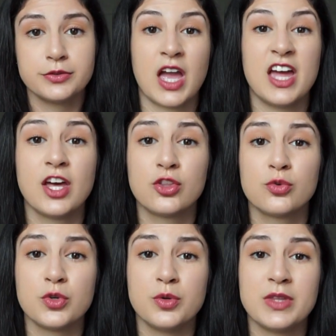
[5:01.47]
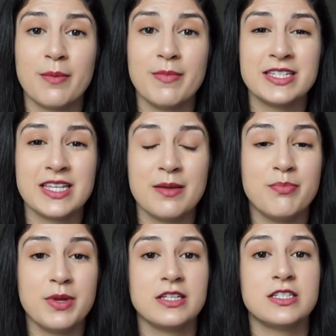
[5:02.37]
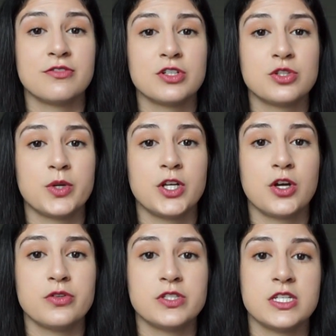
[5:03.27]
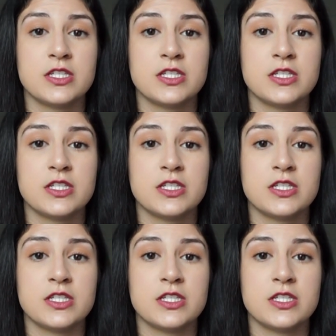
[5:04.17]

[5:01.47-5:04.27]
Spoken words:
Another room that makes a big difference when it goes to